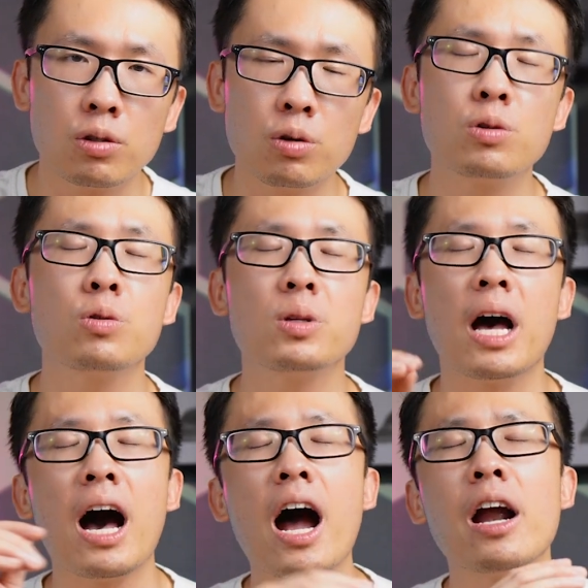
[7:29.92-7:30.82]
due to the
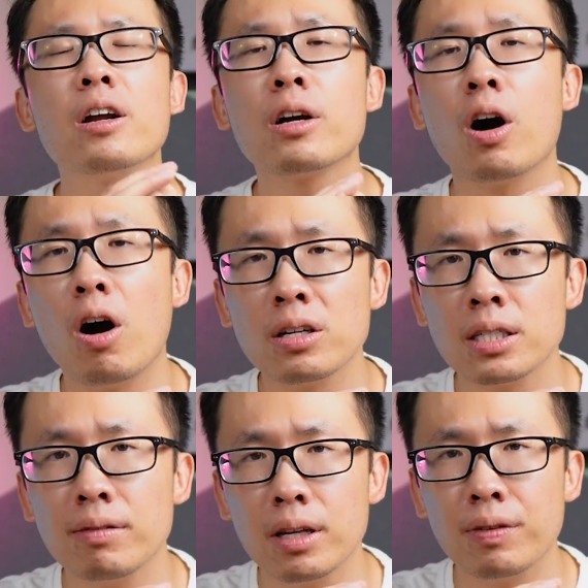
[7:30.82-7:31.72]
higher cost
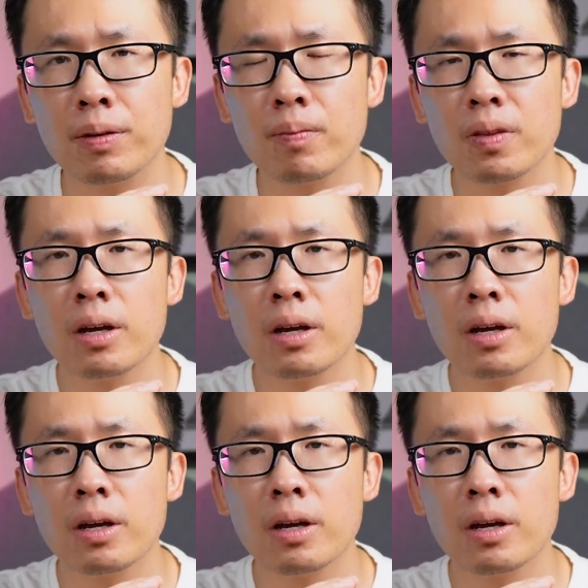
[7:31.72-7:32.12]
of living